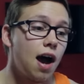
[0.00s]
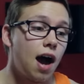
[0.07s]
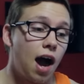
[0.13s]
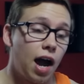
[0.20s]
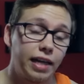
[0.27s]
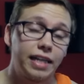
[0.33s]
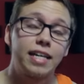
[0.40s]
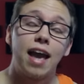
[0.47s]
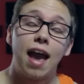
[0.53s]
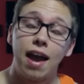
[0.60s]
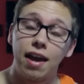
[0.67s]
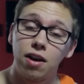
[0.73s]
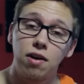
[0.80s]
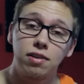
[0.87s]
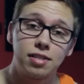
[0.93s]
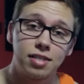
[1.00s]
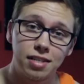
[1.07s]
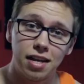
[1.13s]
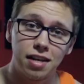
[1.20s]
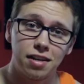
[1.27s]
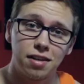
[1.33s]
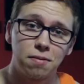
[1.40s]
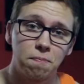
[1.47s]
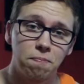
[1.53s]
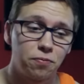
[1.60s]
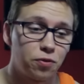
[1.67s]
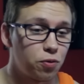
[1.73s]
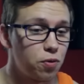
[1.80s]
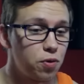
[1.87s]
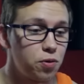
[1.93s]
I cannot sit
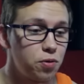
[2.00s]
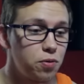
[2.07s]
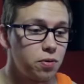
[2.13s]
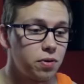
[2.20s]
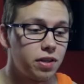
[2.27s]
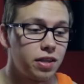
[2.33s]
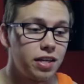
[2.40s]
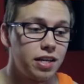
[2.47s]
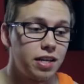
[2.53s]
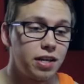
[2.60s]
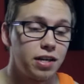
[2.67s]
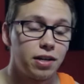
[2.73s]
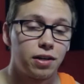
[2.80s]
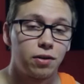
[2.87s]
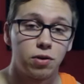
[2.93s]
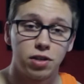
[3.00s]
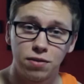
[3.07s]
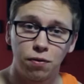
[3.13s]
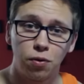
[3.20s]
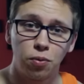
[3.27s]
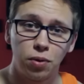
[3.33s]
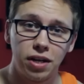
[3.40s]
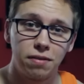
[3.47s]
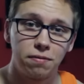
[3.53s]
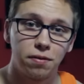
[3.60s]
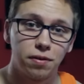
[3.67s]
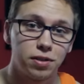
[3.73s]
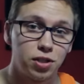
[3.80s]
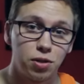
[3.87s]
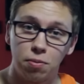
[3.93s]
through the Christopher
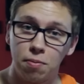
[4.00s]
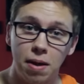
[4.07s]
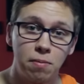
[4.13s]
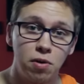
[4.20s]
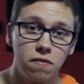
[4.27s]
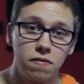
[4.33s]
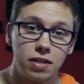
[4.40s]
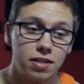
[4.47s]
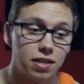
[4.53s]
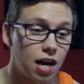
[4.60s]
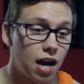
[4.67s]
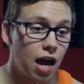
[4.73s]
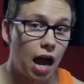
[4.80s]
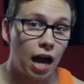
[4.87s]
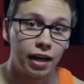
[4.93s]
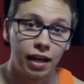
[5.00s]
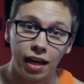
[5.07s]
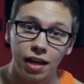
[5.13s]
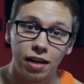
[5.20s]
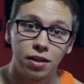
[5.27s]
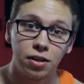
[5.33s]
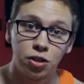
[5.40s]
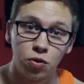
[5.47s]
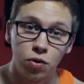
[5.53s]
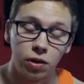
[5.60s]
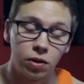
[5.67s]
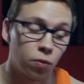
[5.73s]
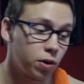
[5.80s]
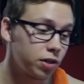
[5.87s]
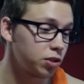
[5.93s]
Reeve Superman movies. I can't do
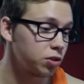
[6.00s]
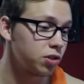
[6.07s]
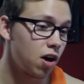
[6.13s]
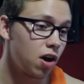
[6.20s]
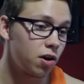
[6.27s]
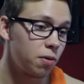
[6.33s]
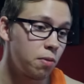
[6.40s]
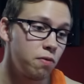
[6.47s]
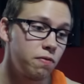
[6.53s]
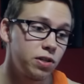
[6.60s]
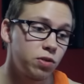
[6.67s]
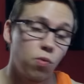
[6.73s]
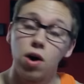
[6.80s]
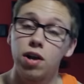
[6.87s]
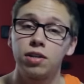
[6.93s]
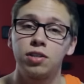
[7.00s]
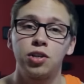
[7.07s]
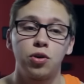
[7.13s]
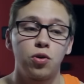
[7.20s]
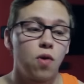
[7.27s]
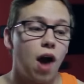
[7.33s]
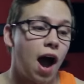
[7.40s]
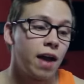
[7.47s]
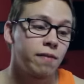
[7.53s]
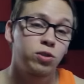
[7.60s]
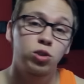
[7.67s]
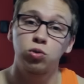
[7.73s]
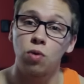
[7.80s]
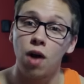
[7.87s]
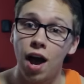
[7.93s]
it. The Richard Donner movies 1 and 2, I've
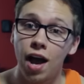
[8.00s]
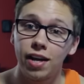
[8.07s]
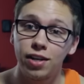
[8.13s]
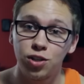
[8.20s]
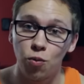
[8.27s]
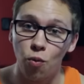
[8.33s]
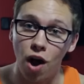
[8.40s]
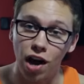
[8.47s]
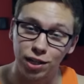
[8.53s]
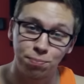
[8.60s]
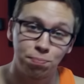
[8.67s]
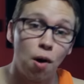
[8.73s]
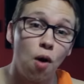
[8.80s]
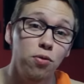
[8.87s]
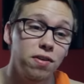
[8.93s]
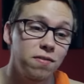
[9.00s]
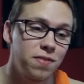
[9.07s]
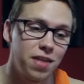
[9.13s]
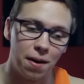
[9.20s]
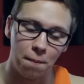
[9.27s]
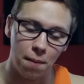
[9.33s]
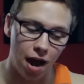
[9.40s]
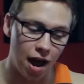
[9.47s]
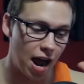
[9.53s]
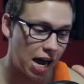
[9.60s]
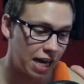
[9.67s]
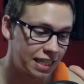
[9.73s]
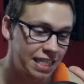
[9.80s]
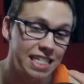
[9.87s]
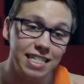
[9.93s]
tried to watch both of them.
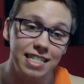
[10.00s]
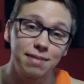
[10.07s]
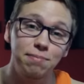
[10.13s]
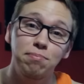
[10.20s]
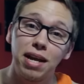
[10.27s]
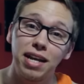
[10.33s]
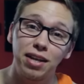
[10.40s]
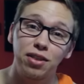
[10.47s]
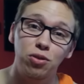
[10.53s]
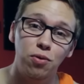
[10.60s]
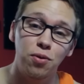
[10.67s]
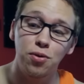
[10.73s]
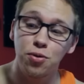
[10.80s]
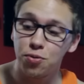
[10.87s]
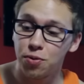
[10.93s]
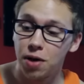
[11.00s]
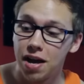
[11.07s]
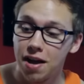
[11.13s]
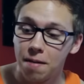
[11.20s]
I can't make it through.